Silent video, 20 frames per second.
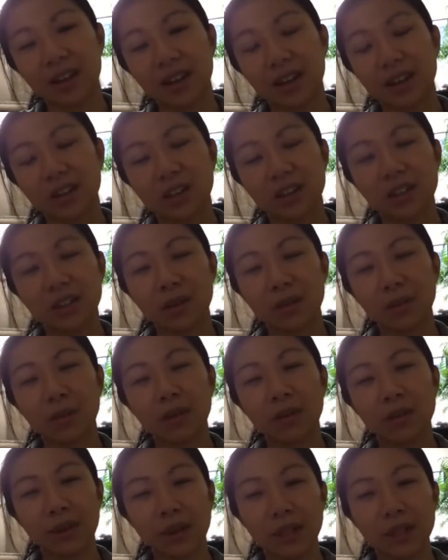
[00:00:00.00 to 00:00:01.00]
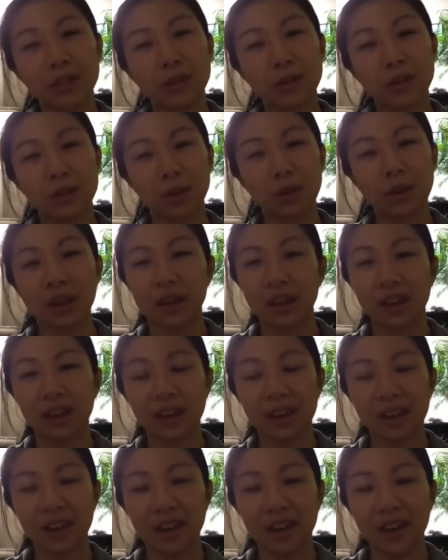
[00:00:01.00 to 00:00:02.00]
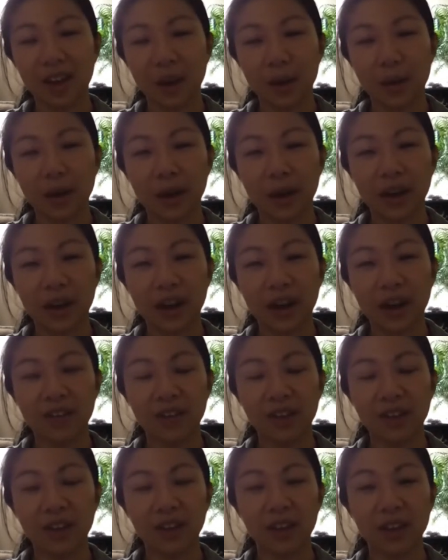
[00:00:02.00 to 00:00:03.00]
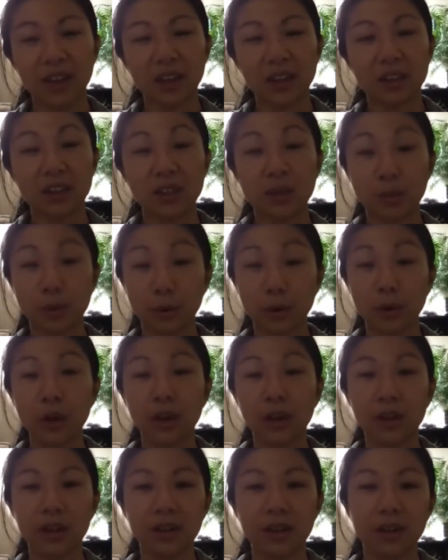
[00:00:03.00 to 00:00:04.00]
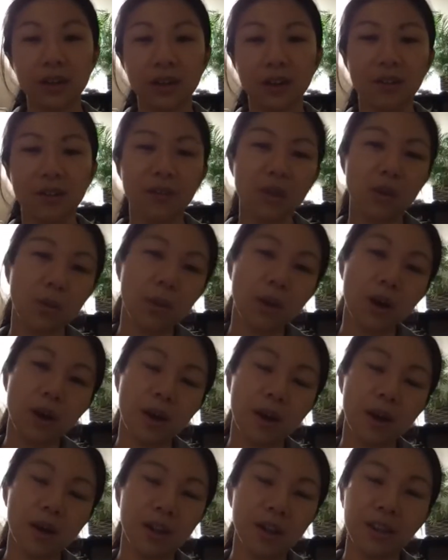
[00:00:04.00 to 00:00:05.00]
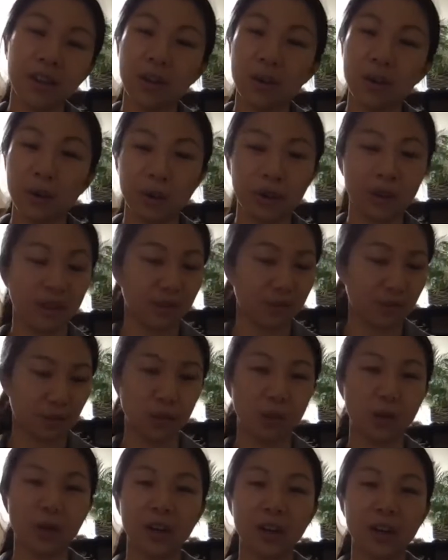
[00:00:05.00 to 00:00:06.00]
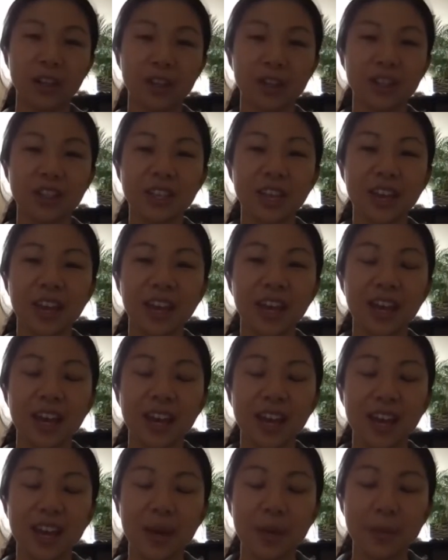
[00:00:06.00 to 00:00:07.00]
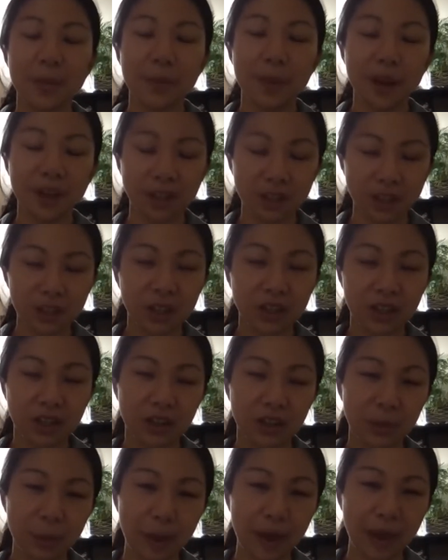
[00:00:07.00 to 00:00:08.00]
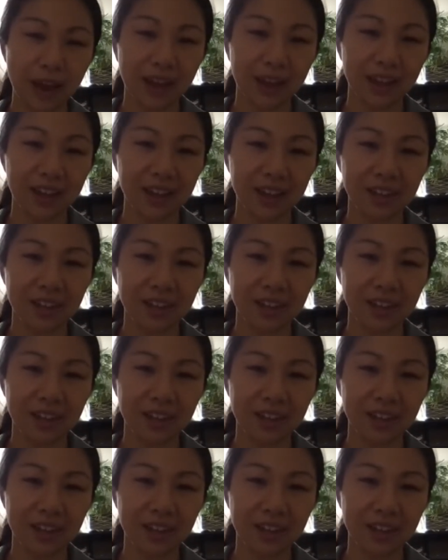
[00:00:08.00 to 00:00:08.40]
There's just something very soothing about having the support of the wall, or the floor, I should say, underneath your back.